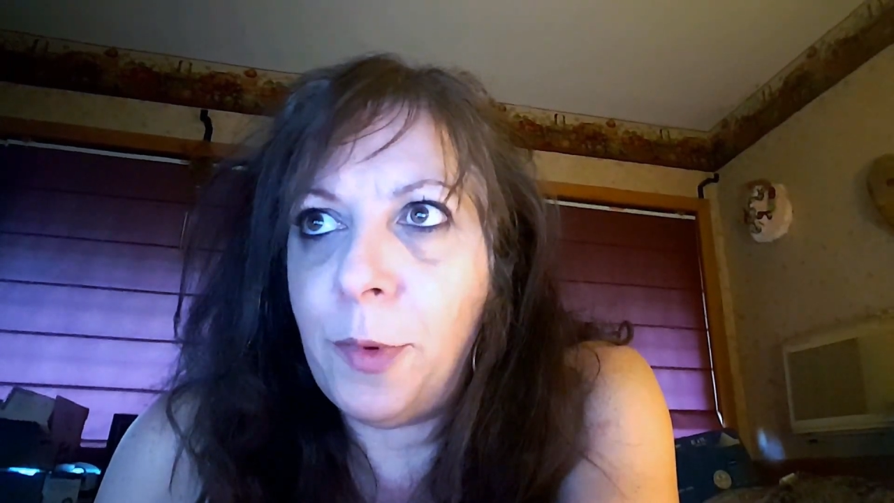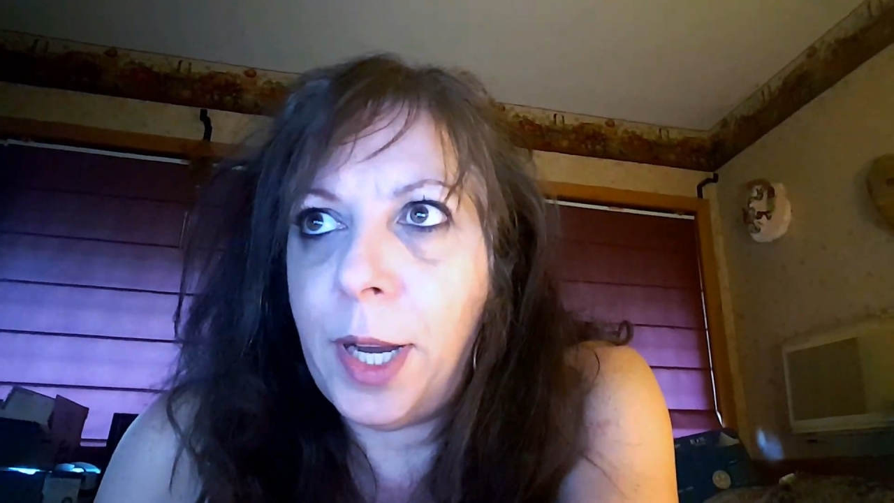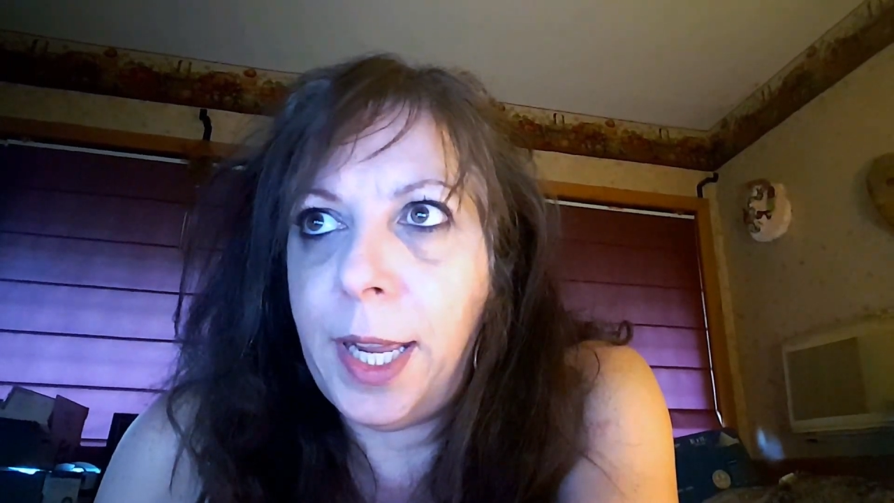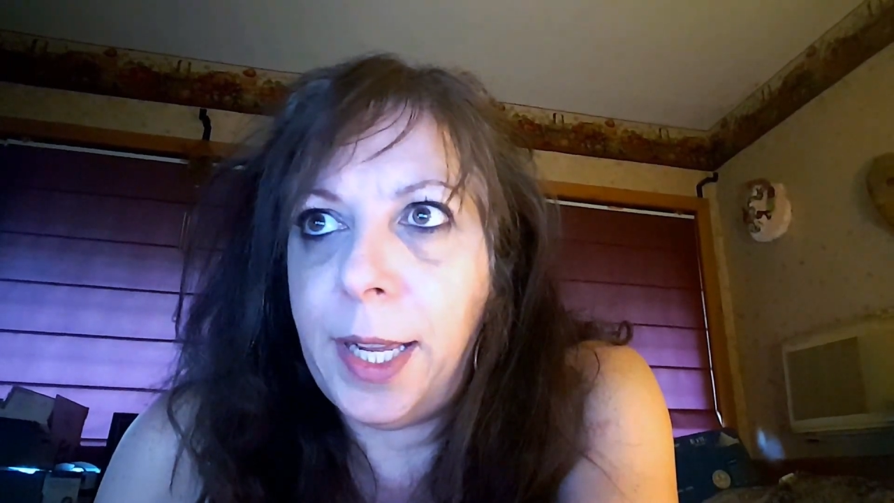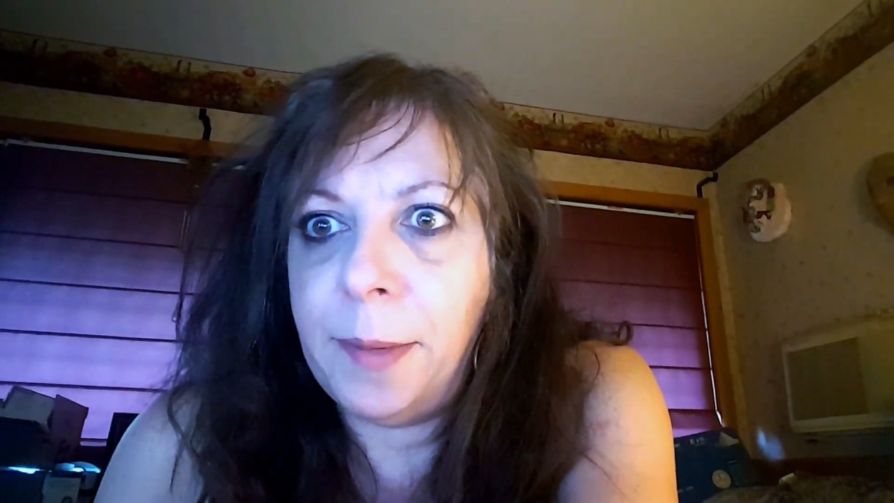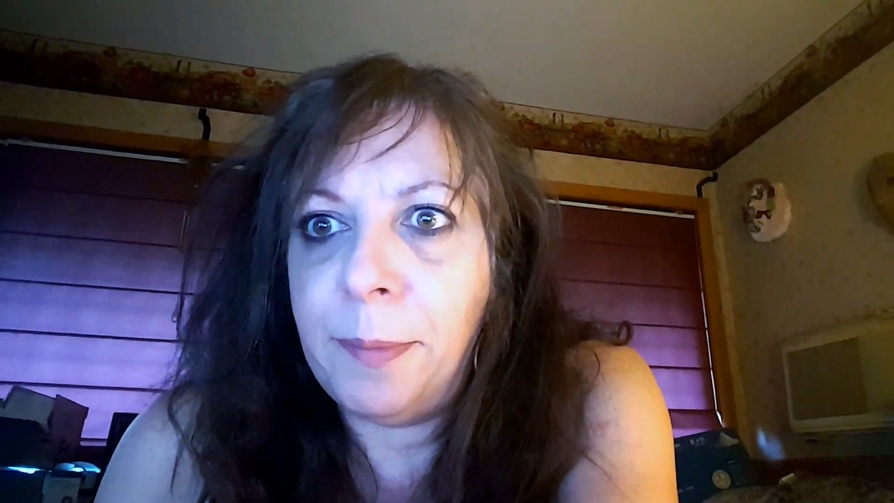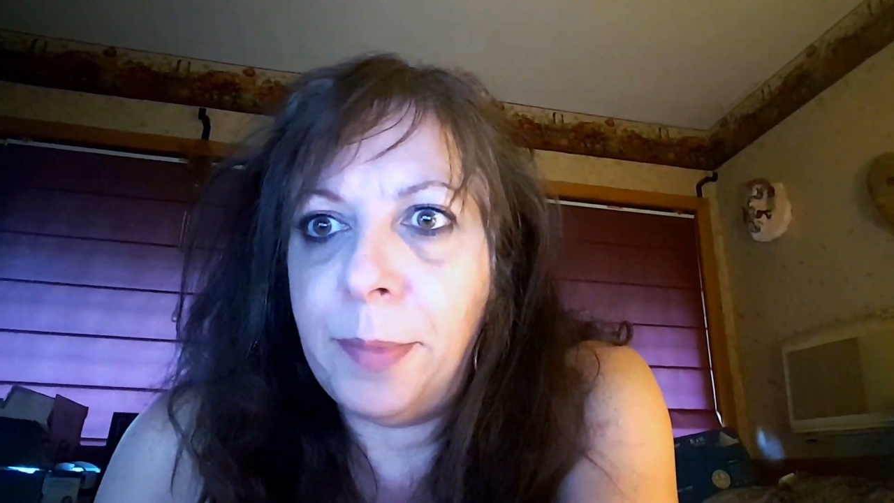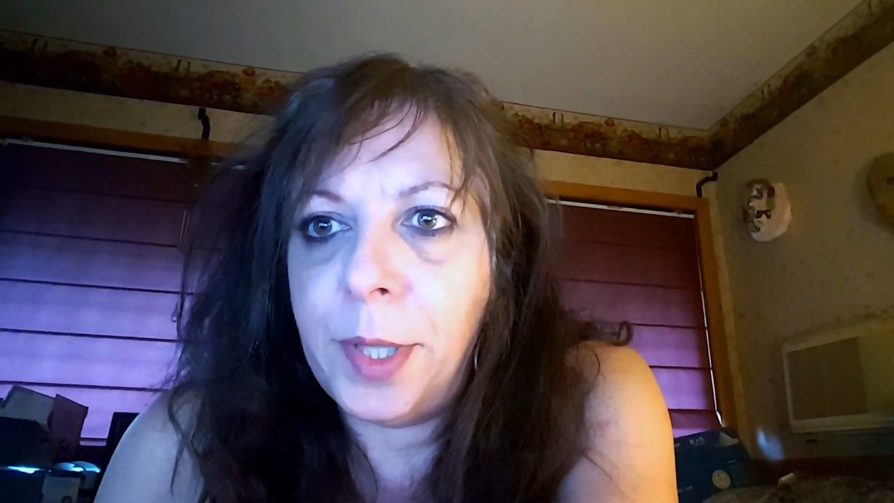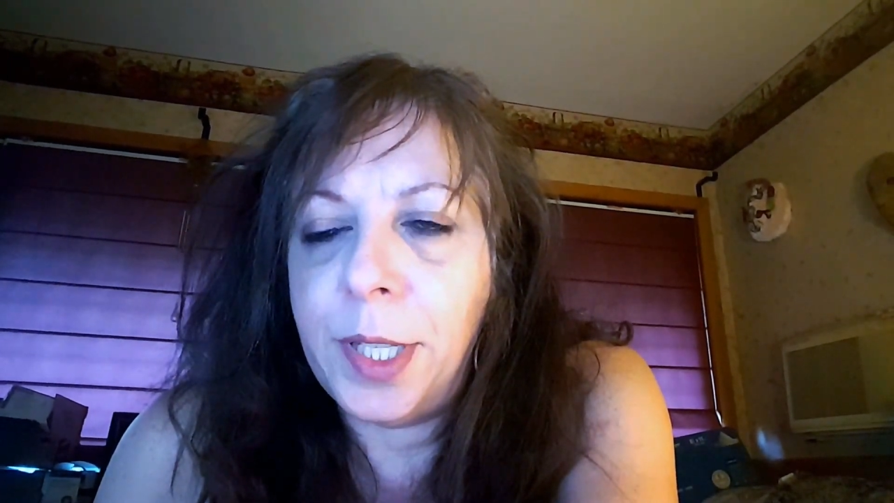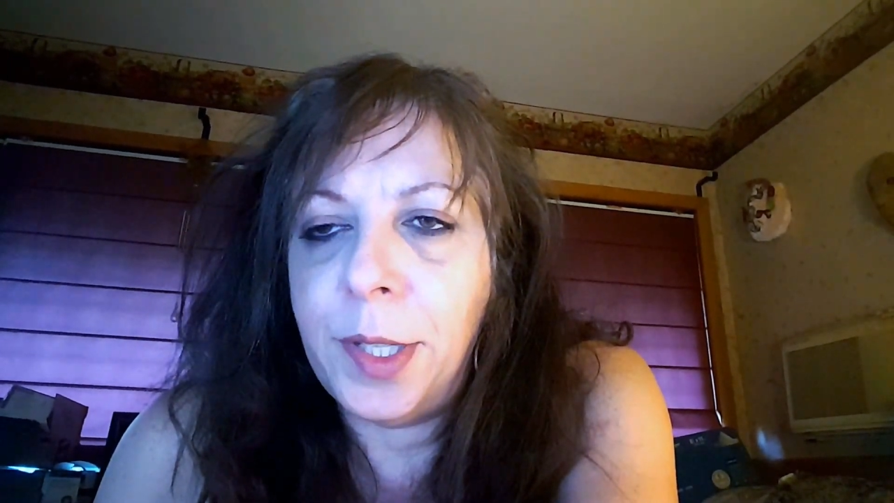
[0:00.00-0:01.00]
running
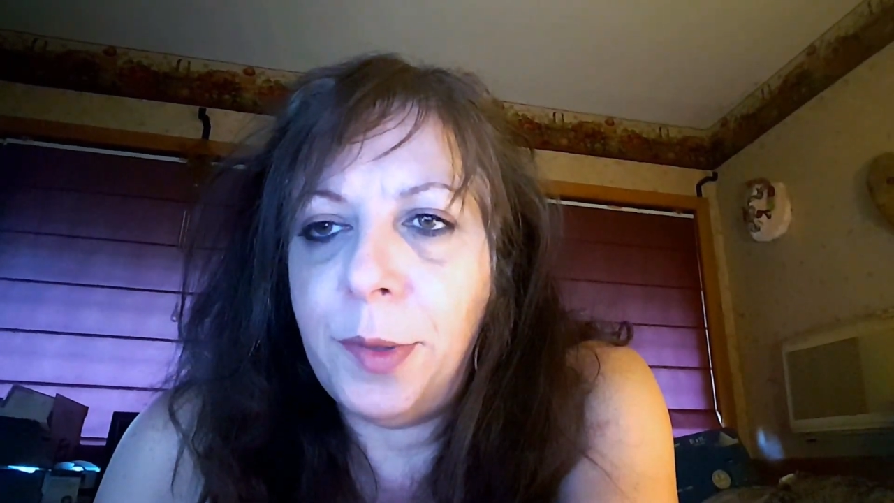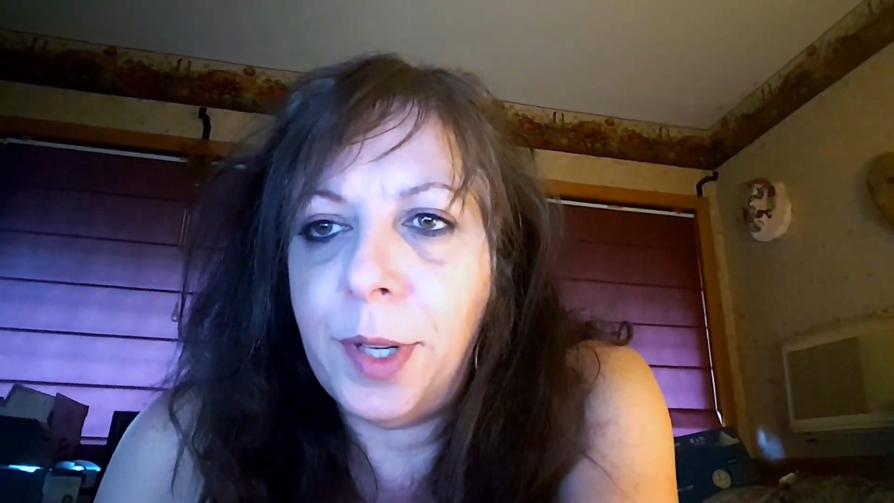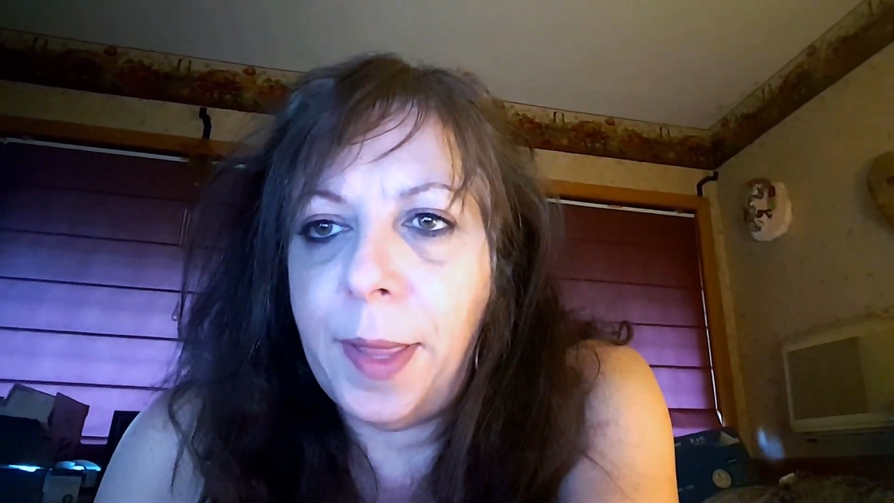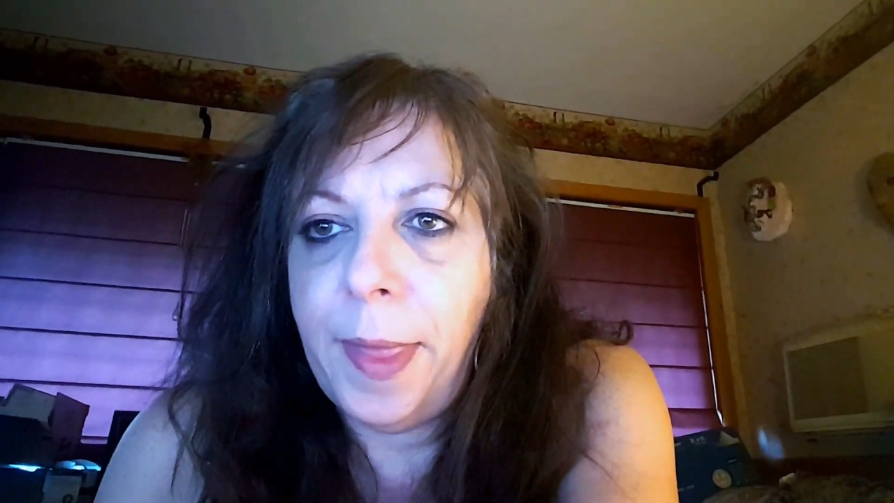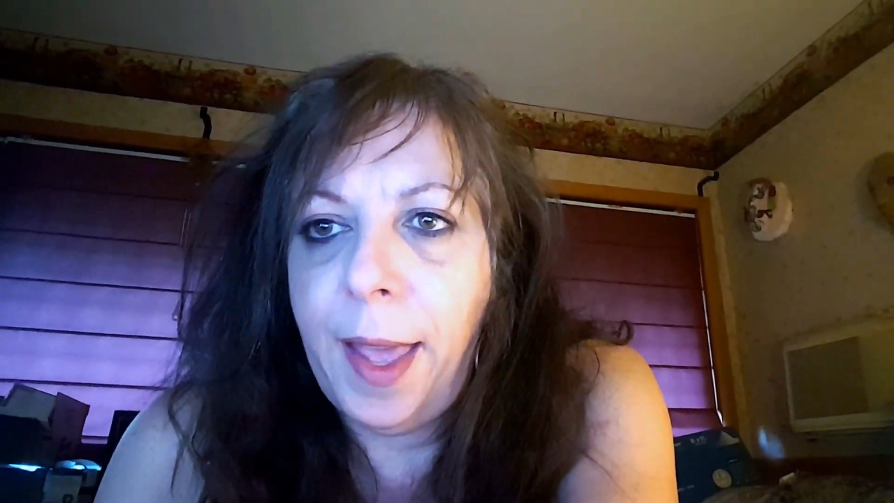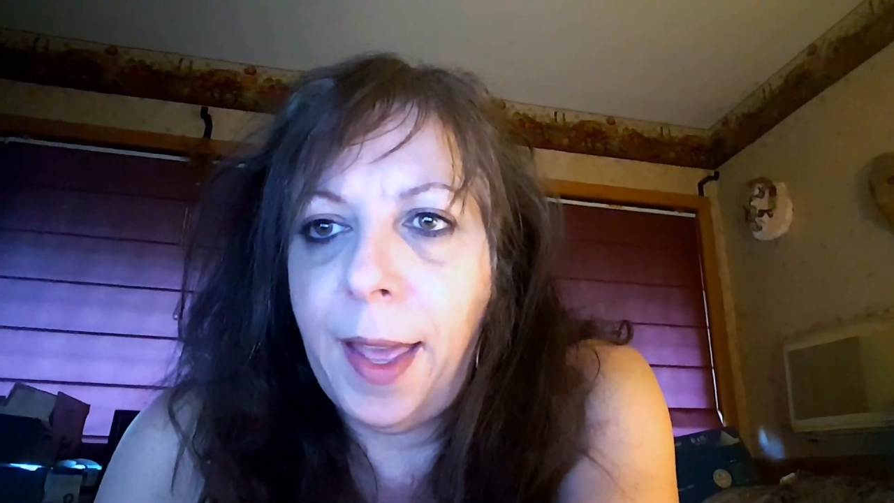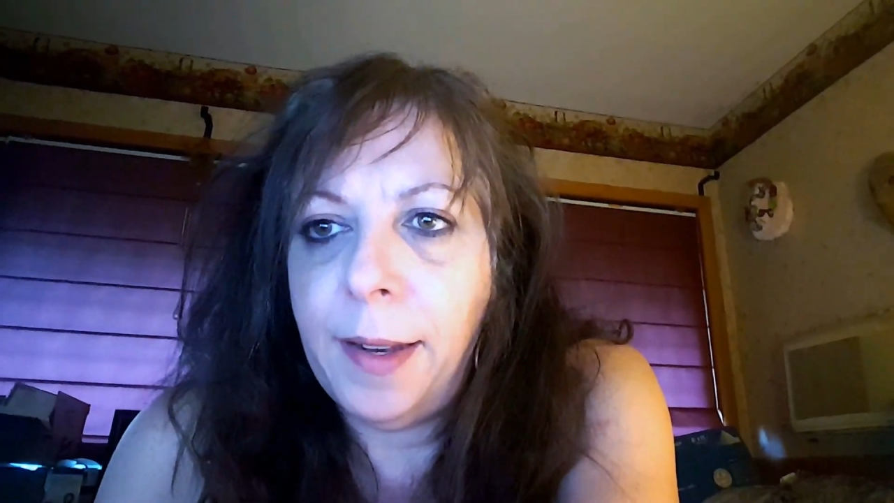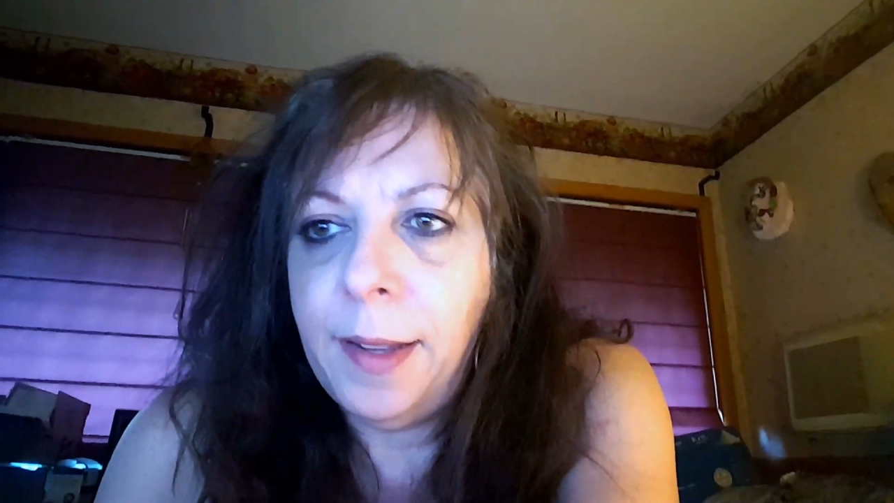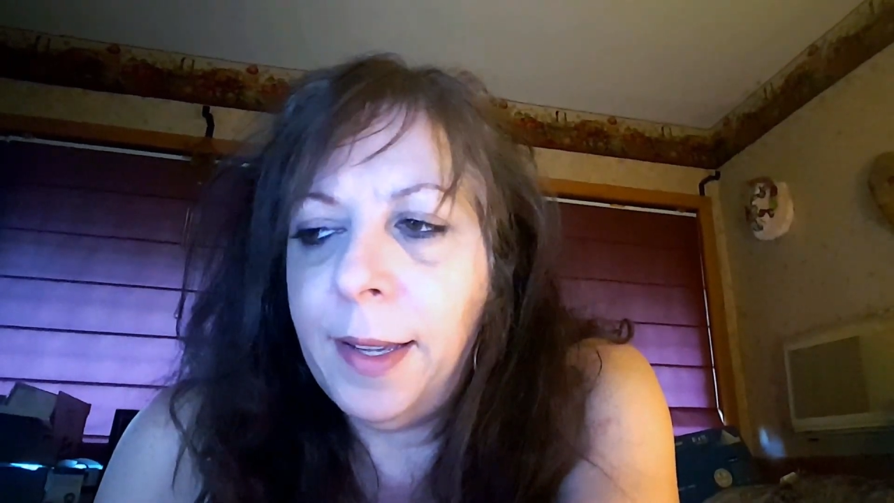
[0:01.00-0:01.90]
pretty soon on that